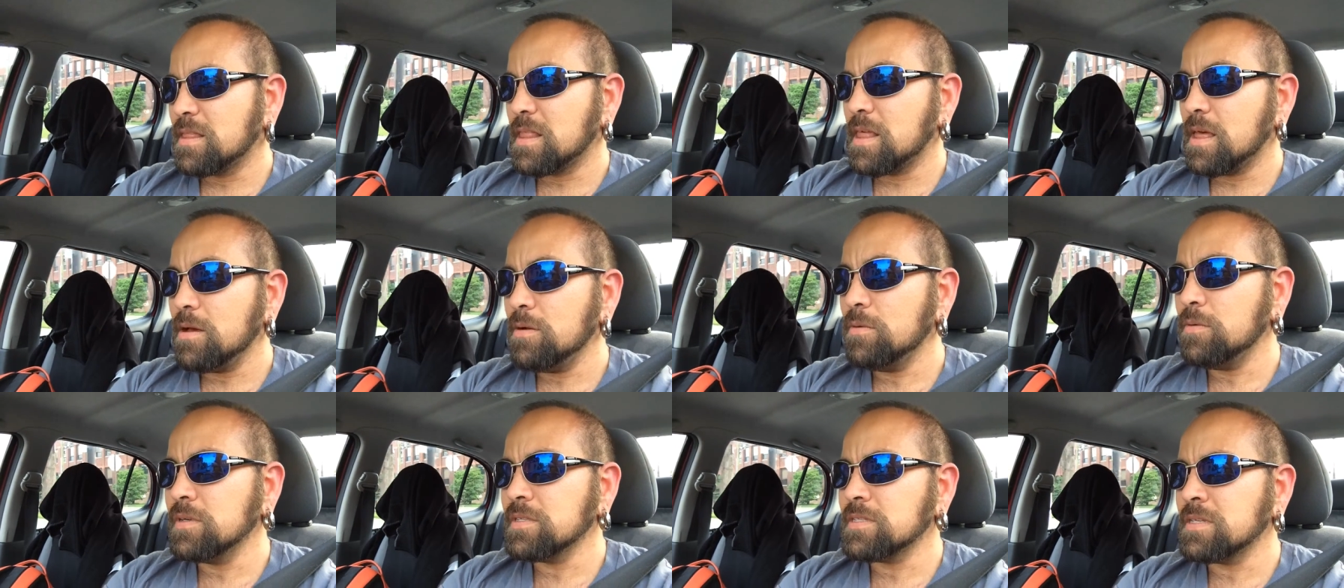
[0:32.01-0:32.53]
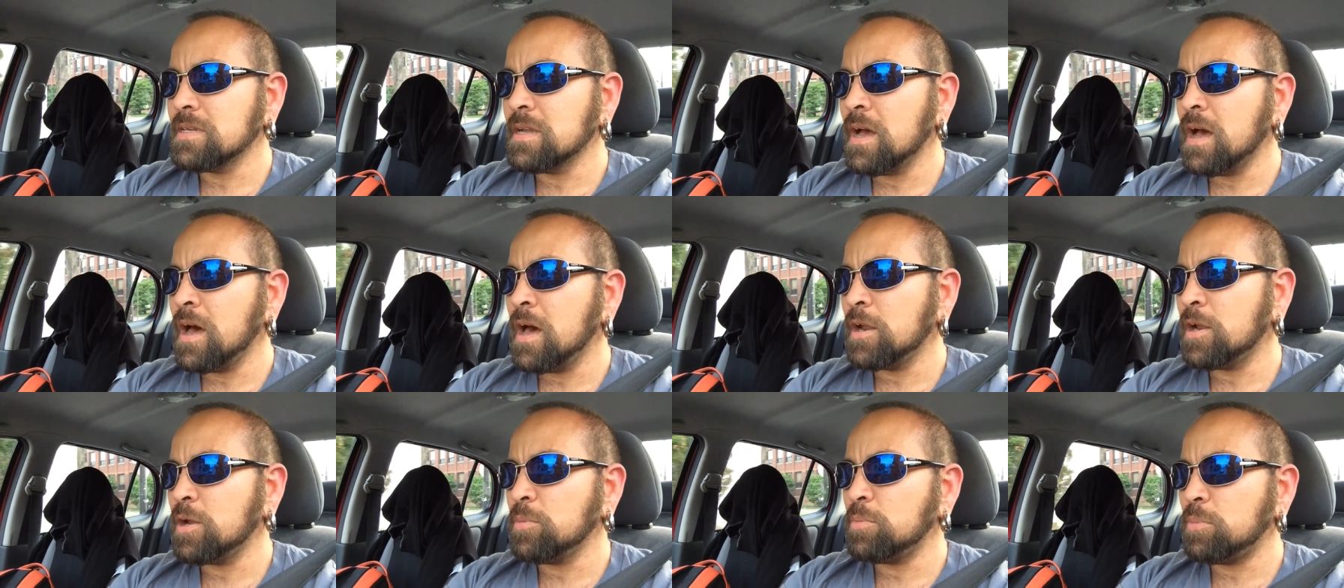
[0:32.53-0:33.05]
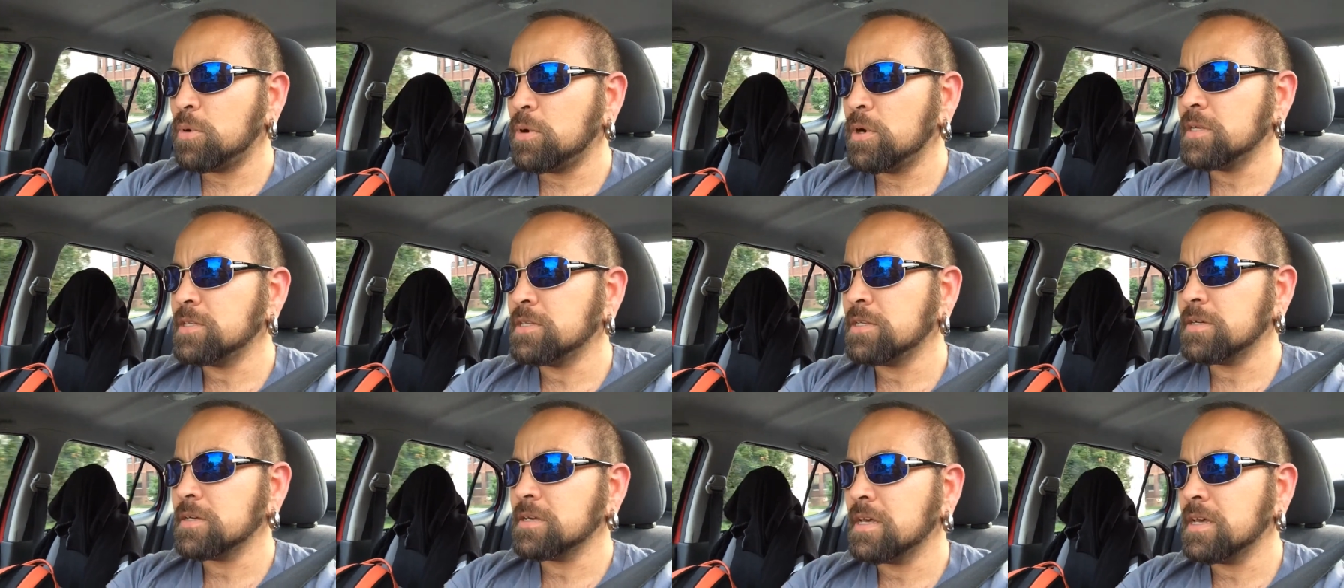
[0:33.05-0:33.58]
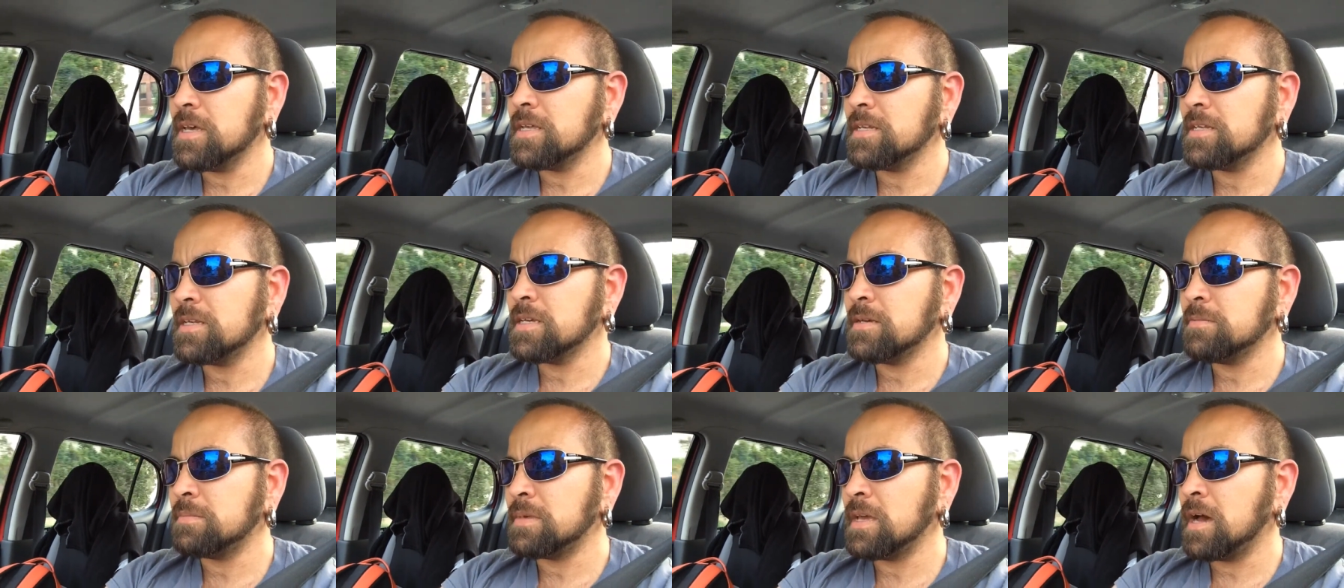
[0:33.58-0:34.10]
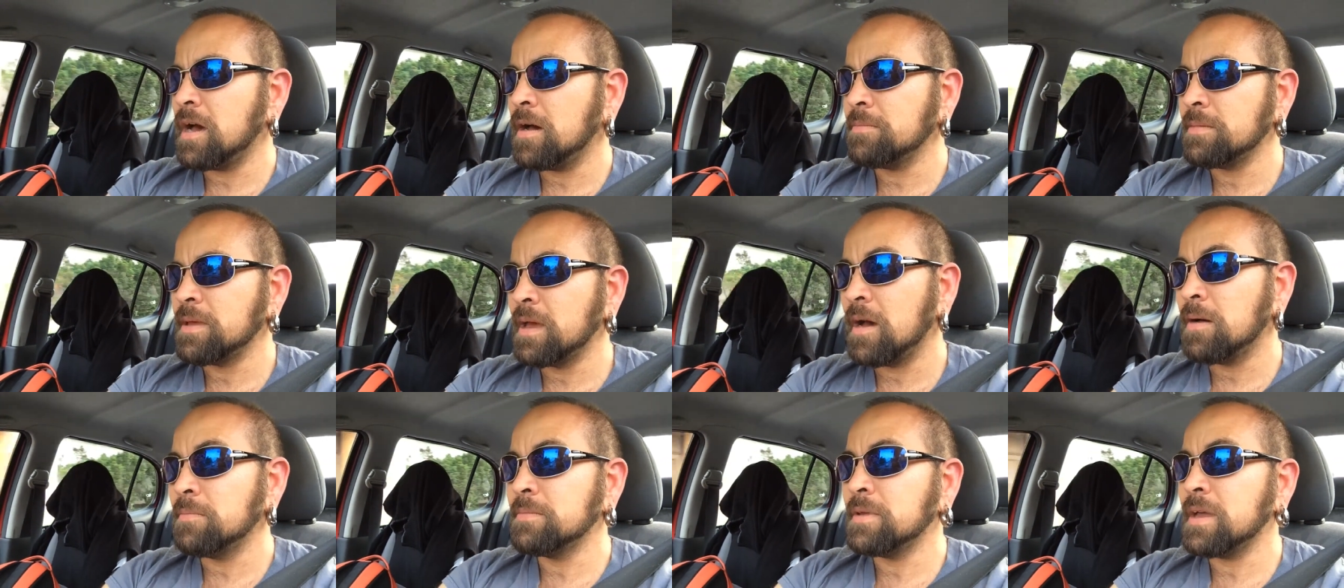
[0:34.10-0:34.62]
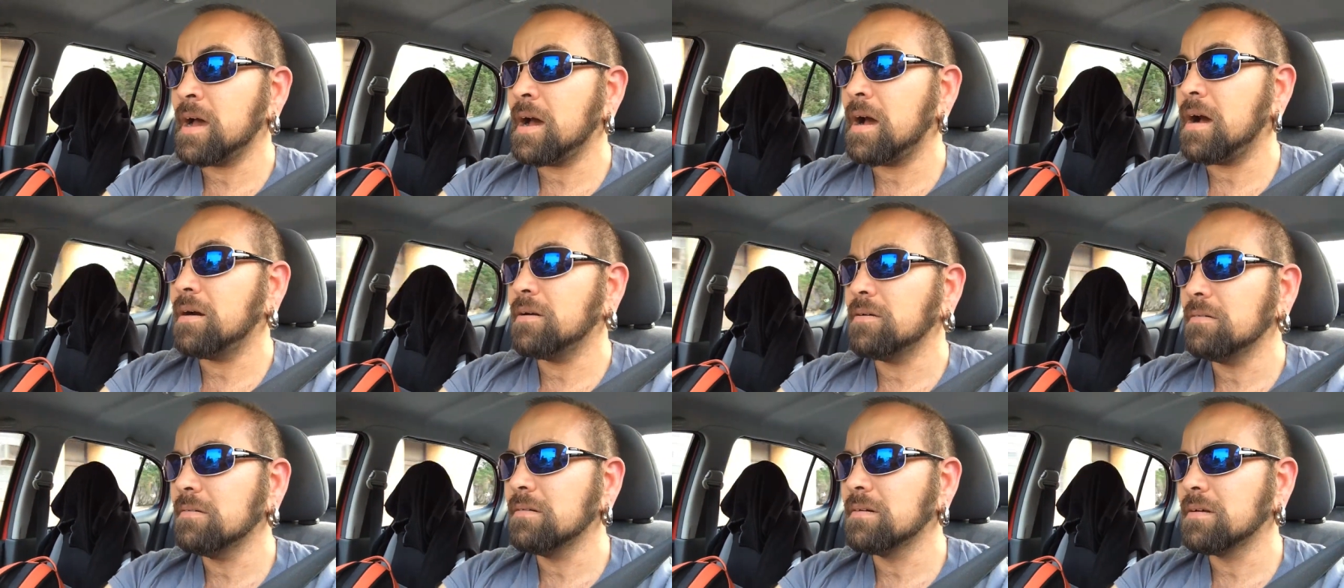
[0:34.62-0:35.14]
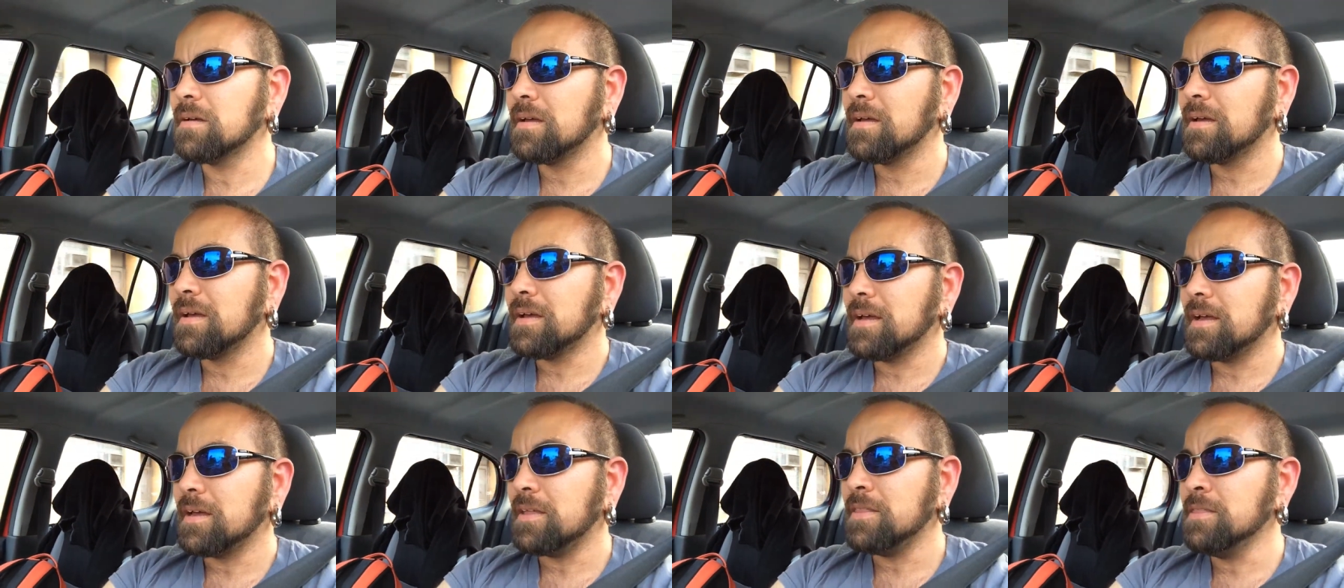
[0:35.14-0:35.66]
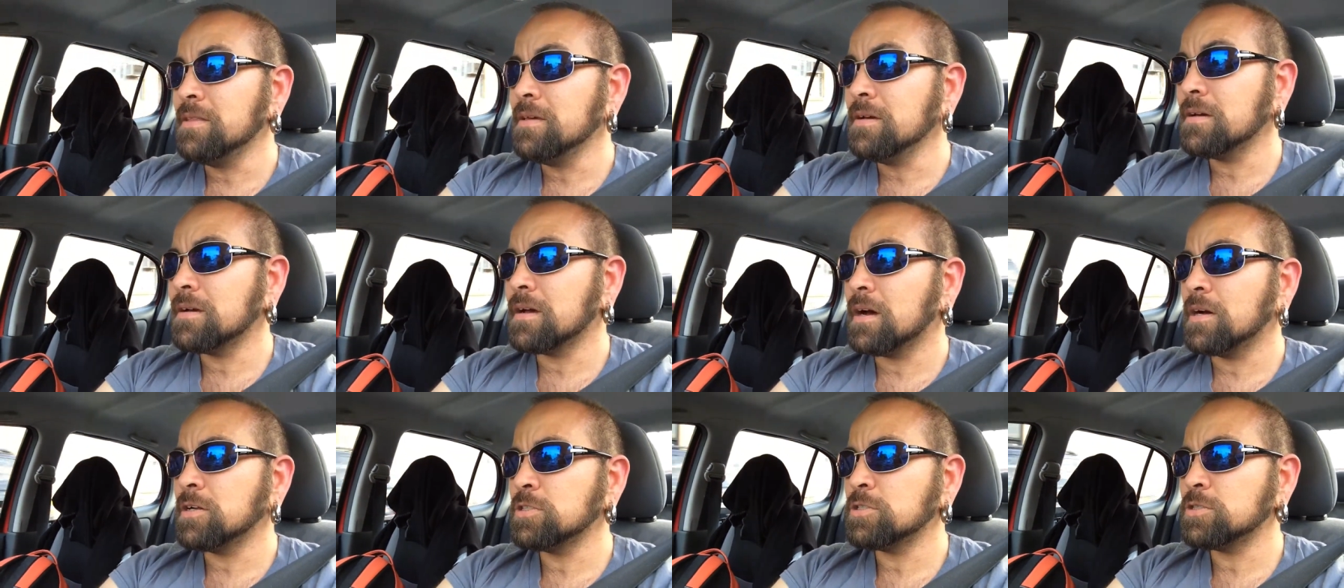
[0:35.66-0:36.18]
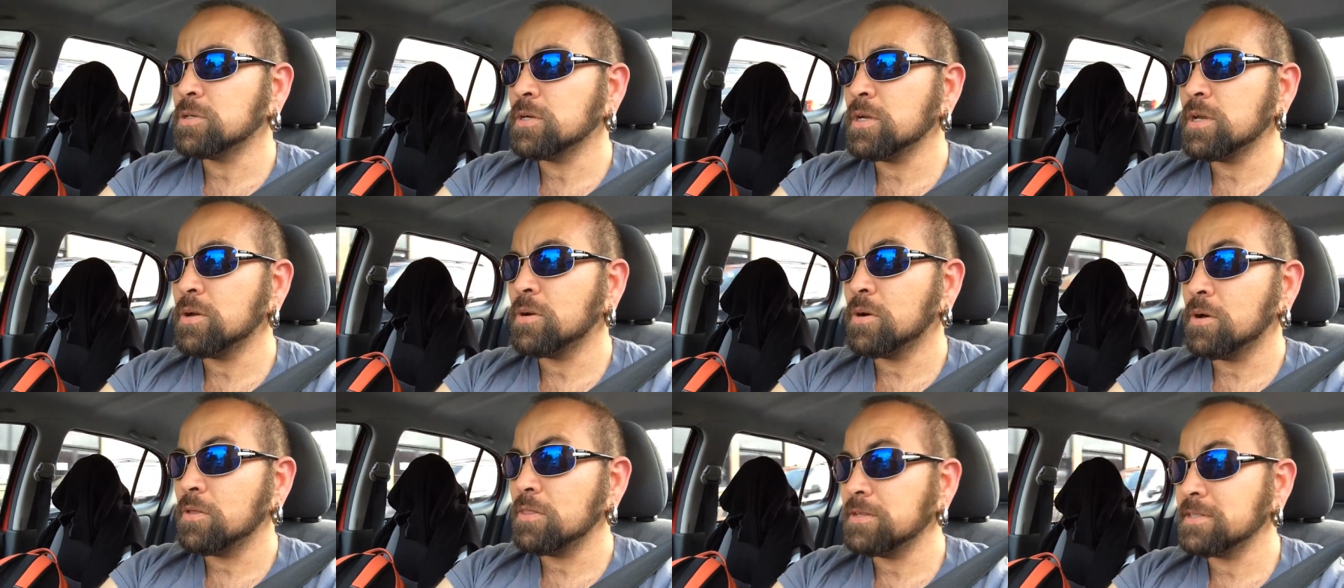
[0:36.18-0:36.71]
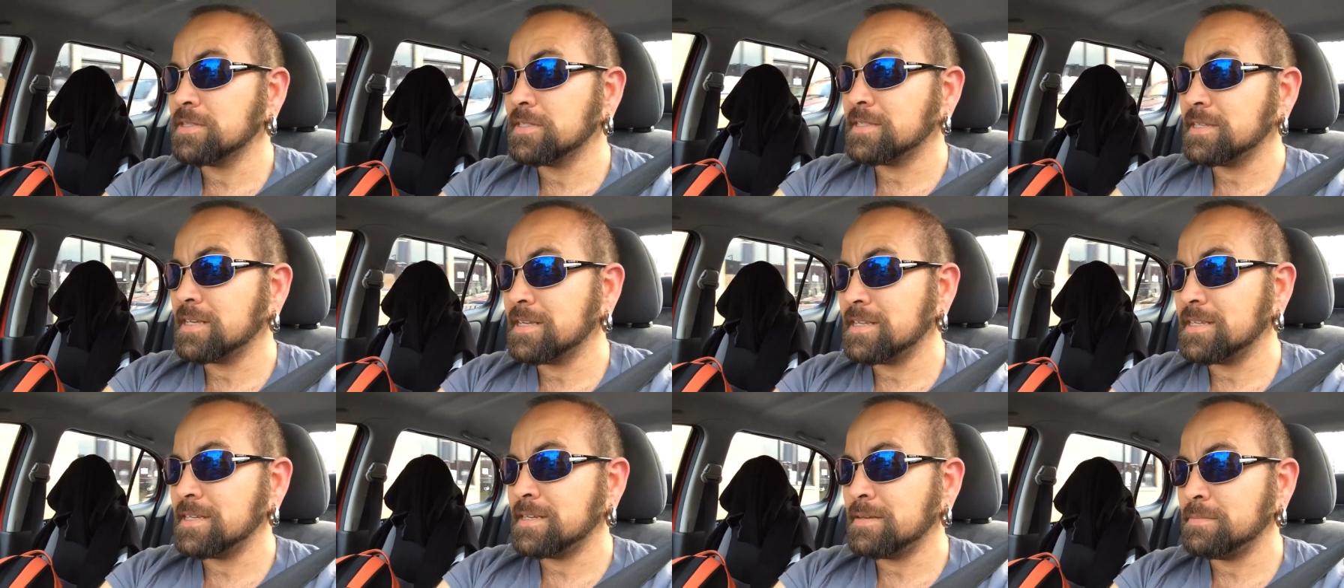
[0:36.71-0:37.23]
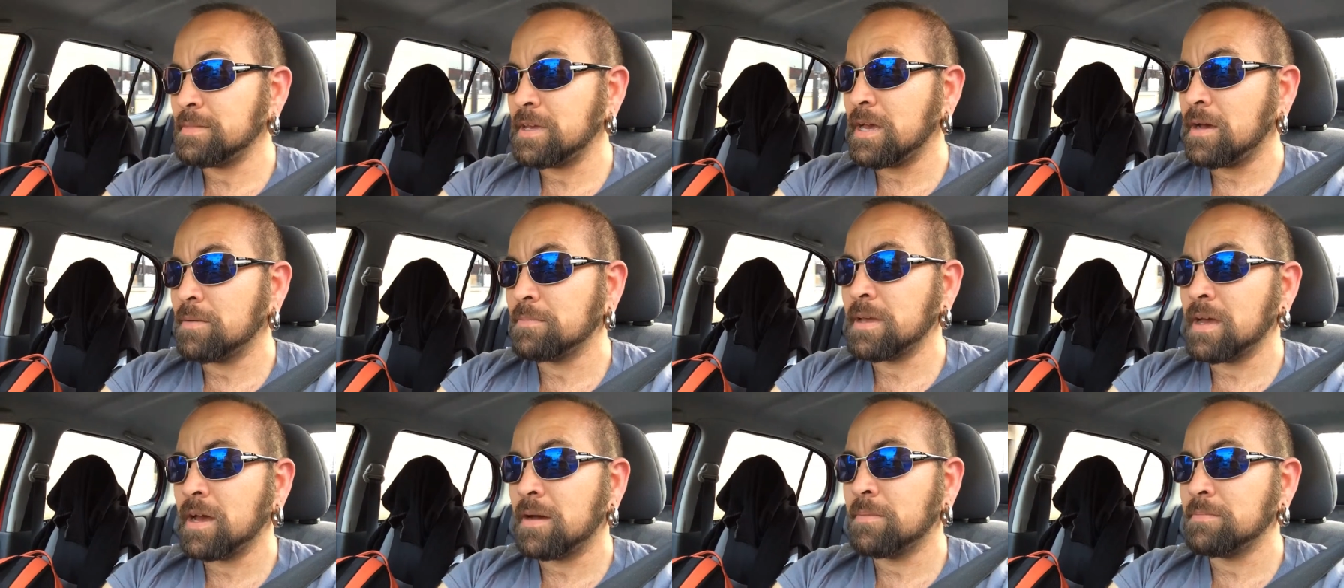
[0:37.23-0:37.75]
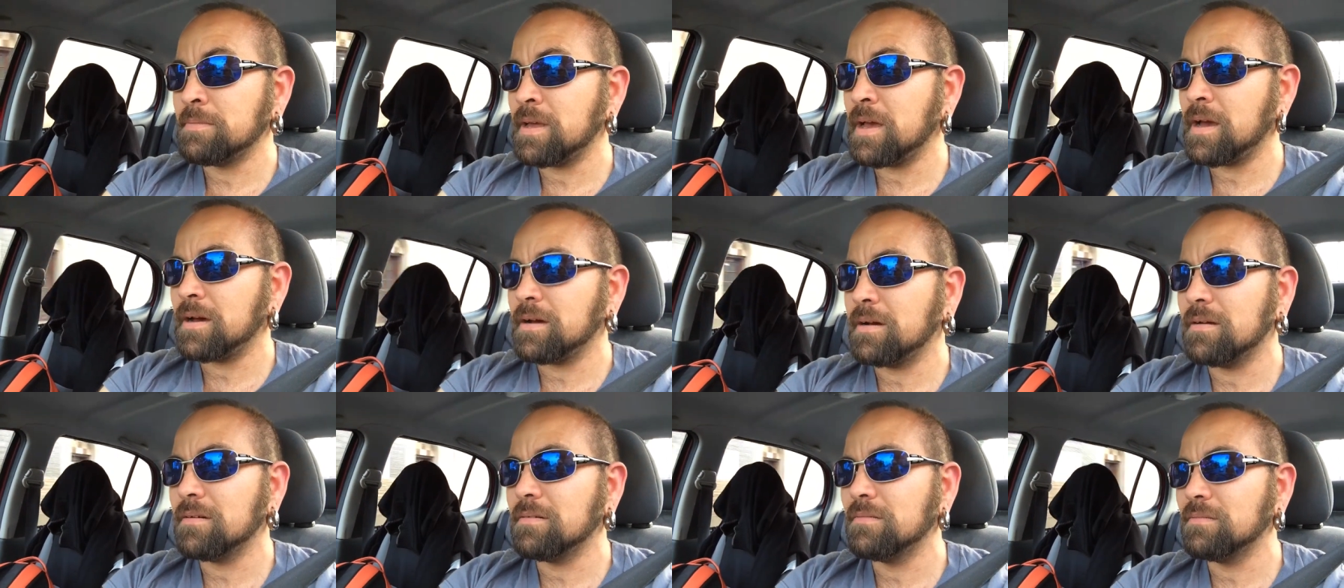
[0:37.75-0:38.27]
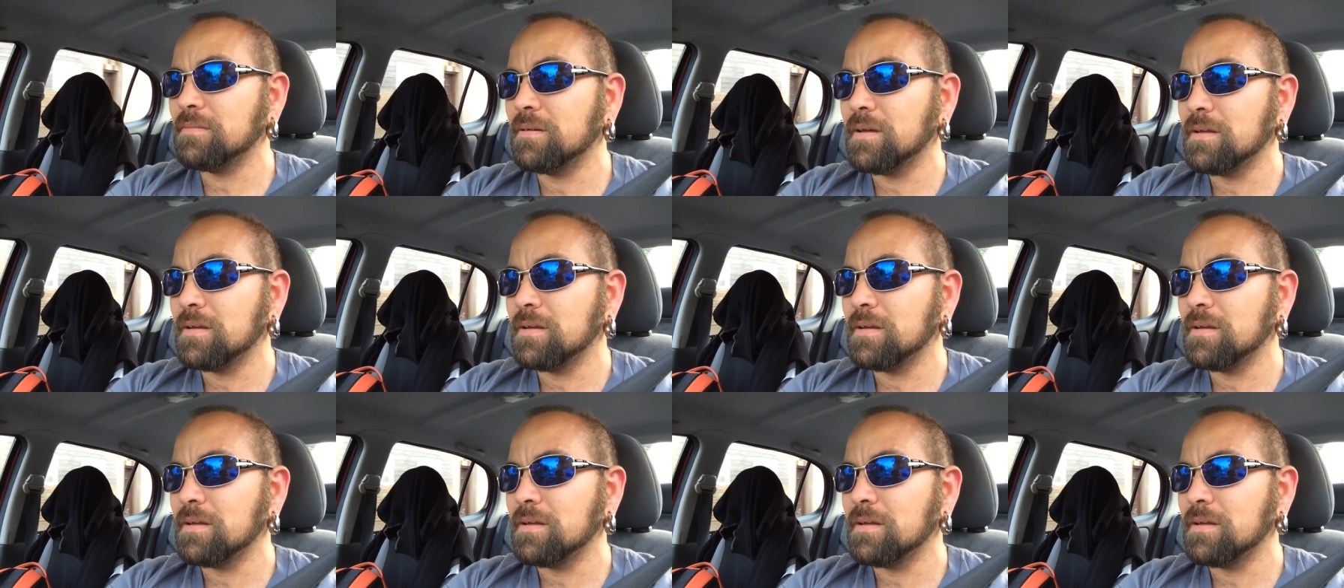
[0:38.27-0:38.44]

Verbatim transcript: There was not a prettier kitty, meow, meow, meow, in the country or the city, meow, meow, meow.